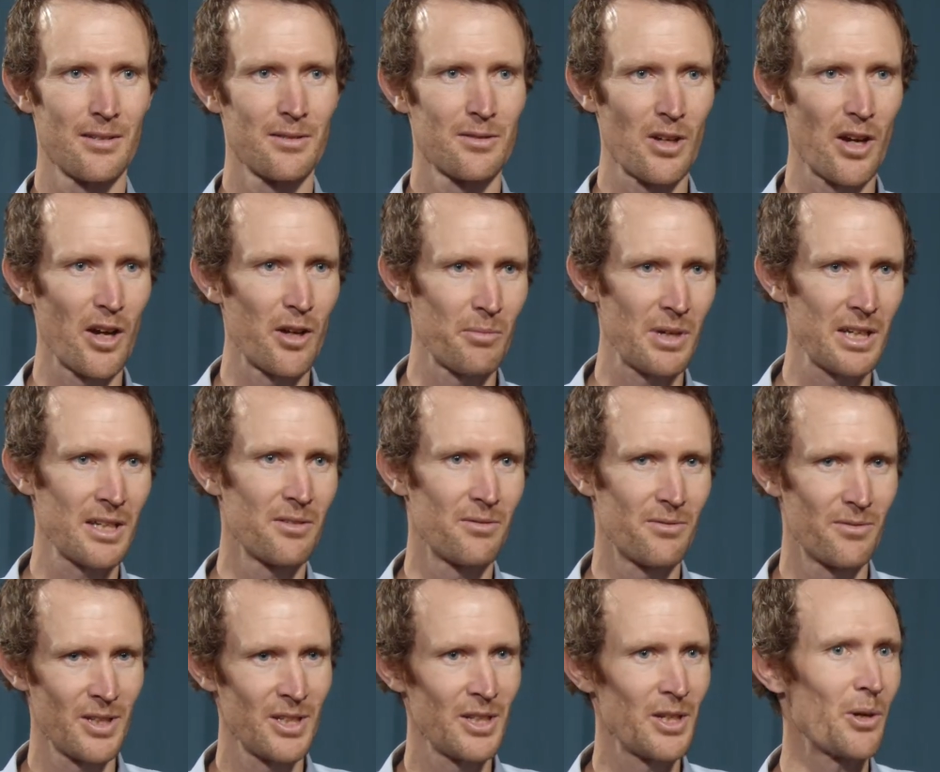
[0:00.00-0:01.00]
So I make a
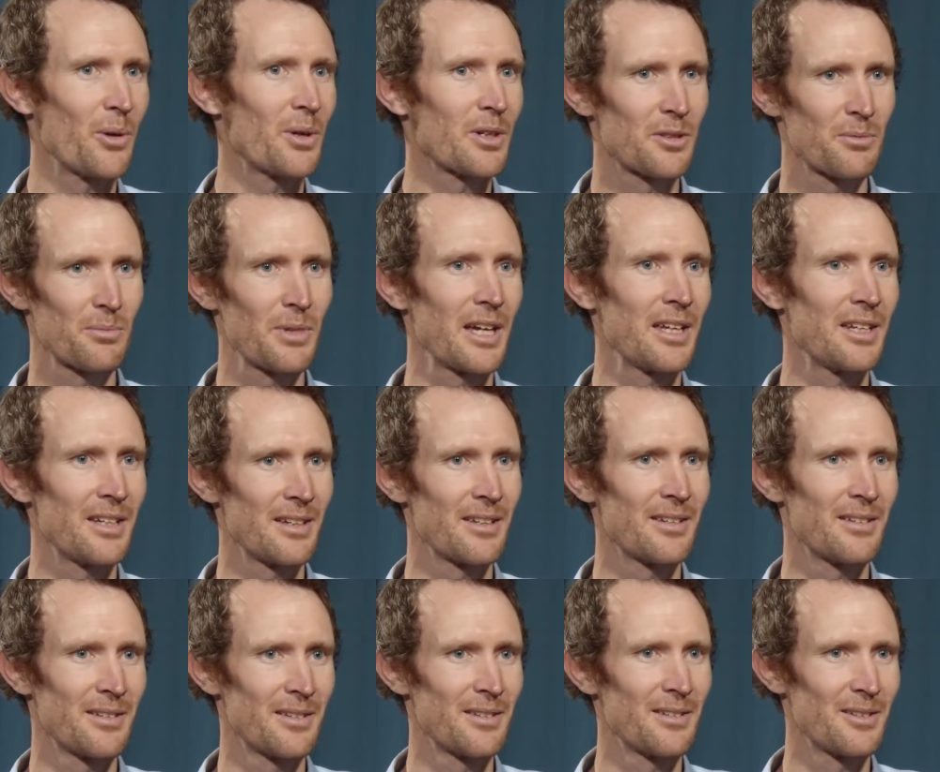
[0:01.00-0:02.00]
video
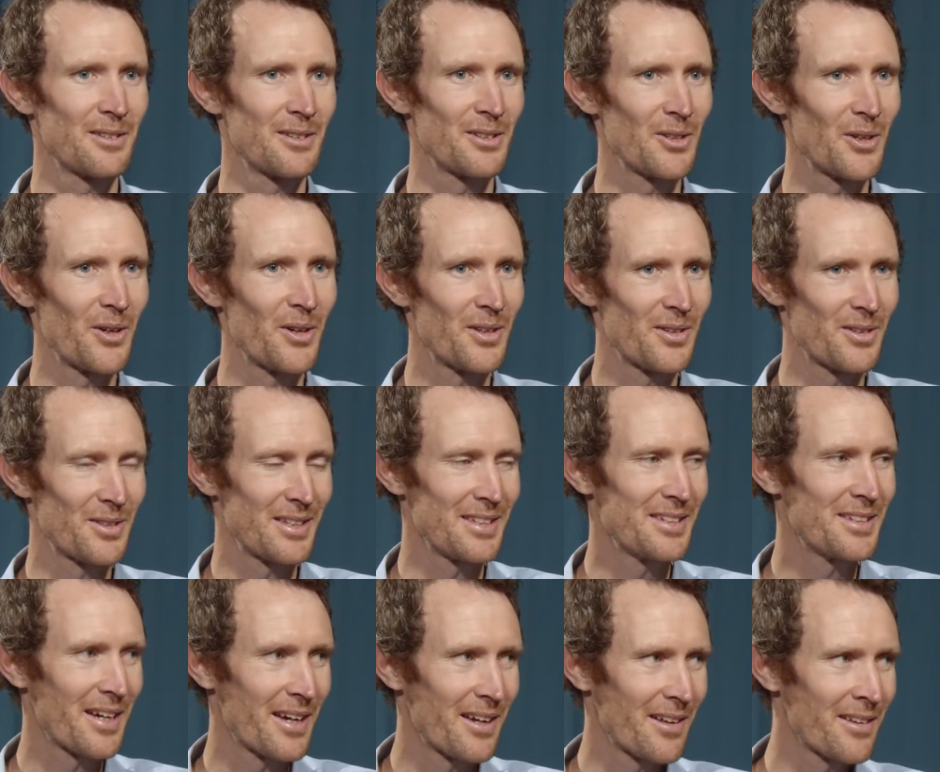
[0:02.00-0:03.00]
explaining, you know, in
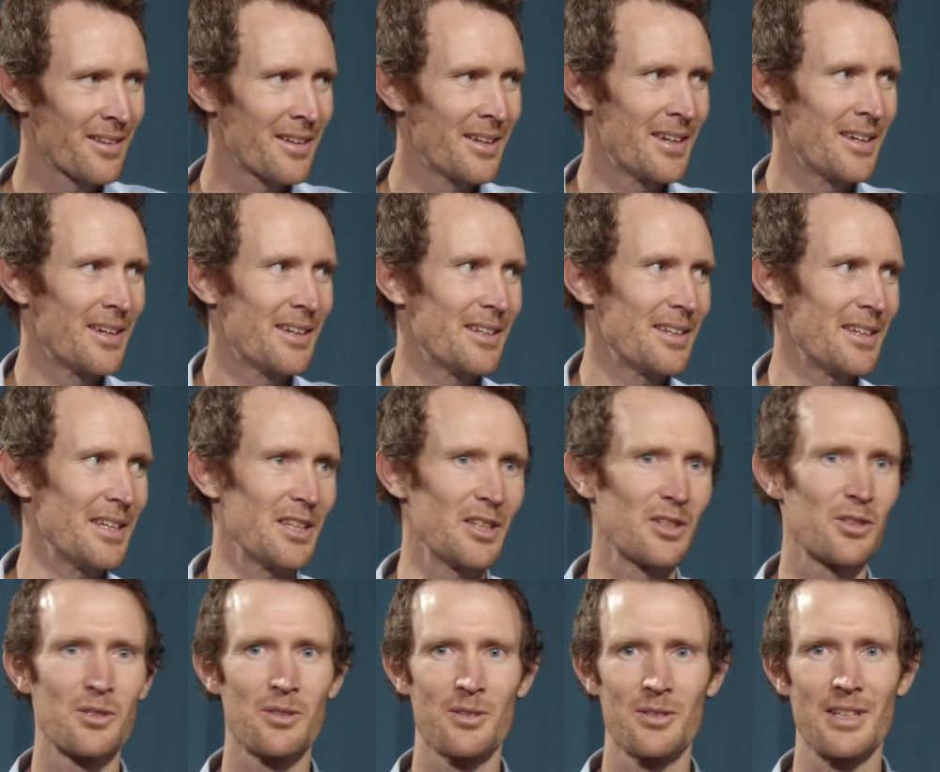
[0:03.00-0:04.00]
detail,
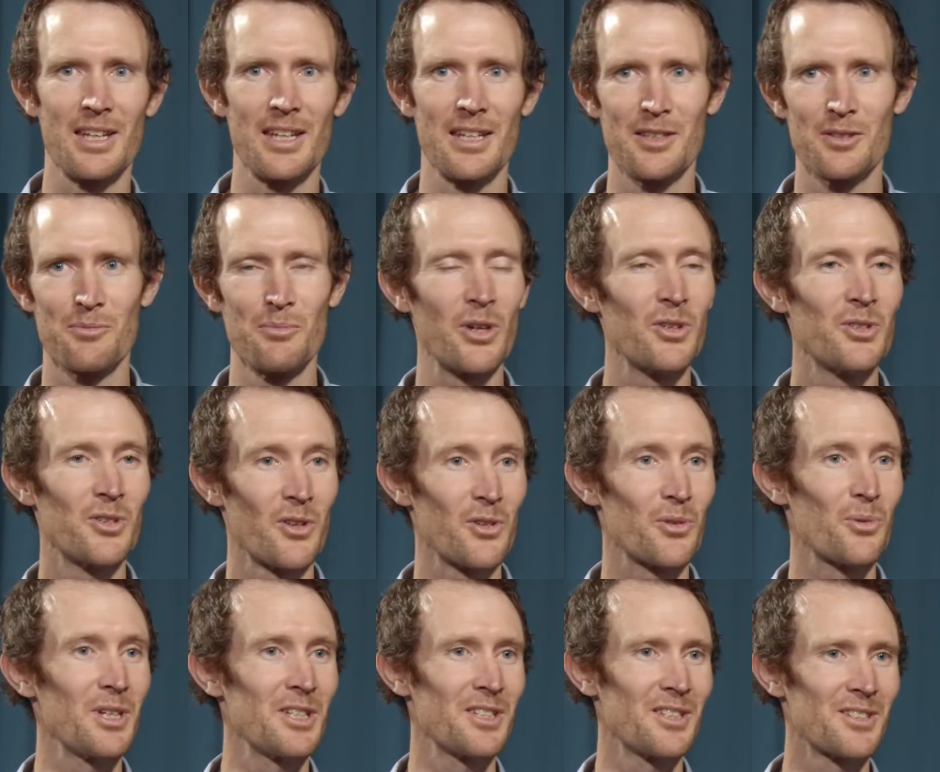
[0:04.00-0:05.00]
here's most of the
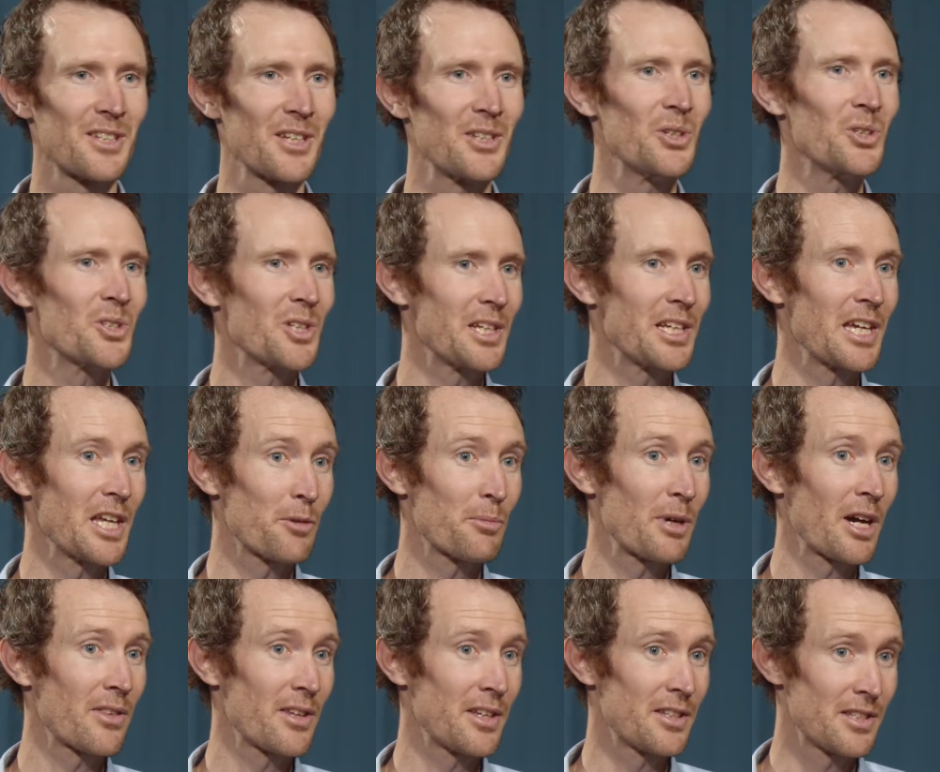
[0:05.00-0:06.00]
questions I usually get
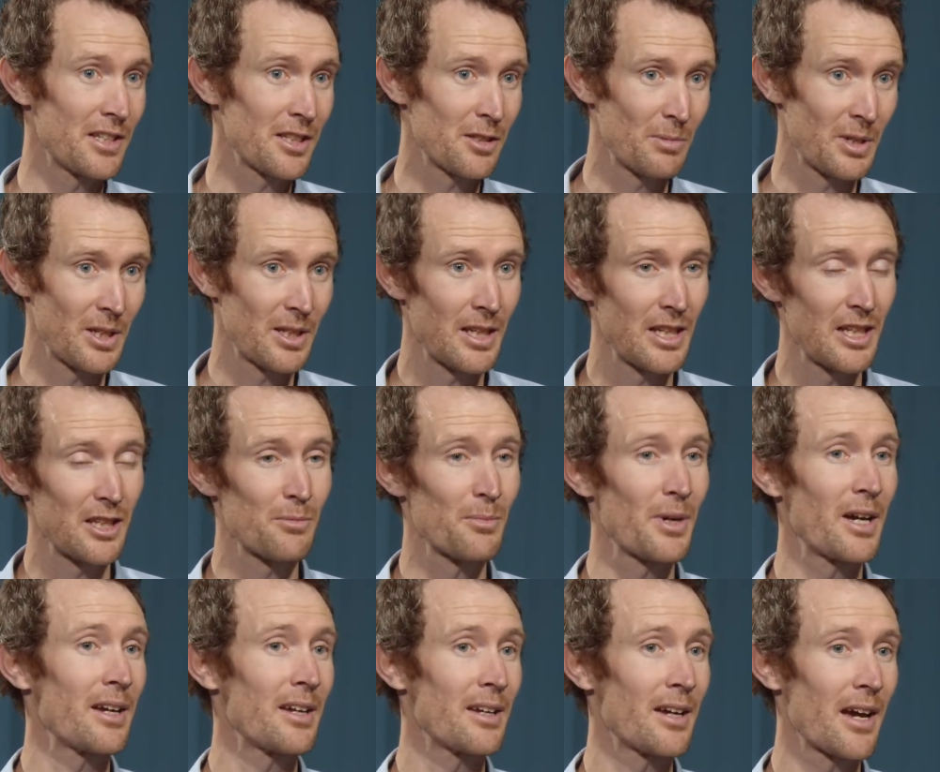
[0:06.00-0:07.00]
about the assessment, and here's
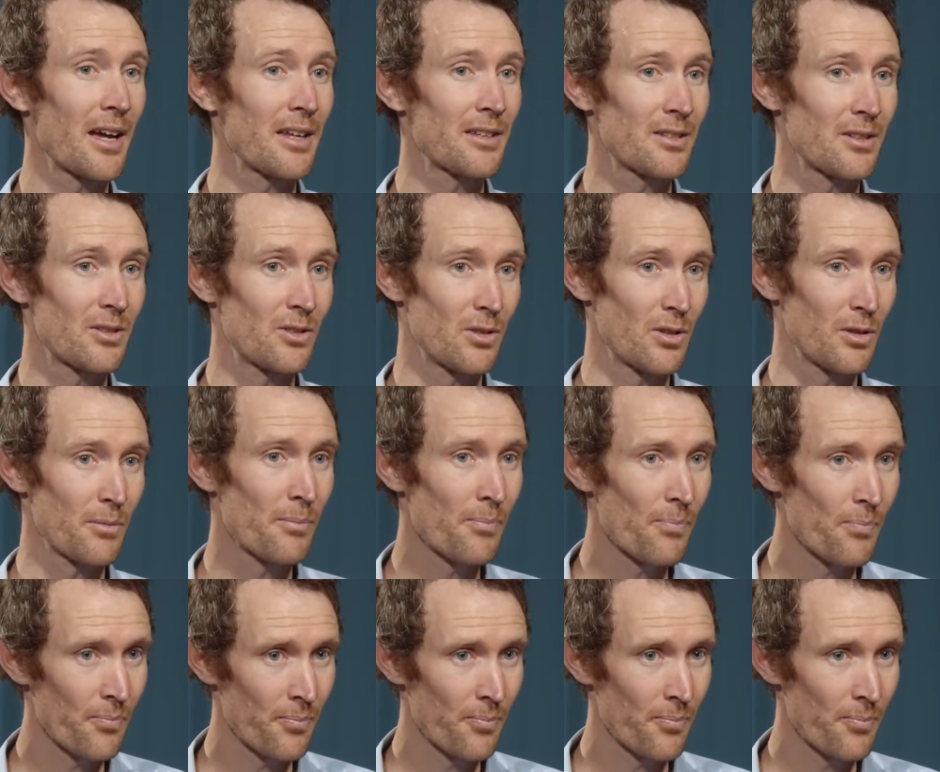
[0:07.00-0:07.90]
my answer to them.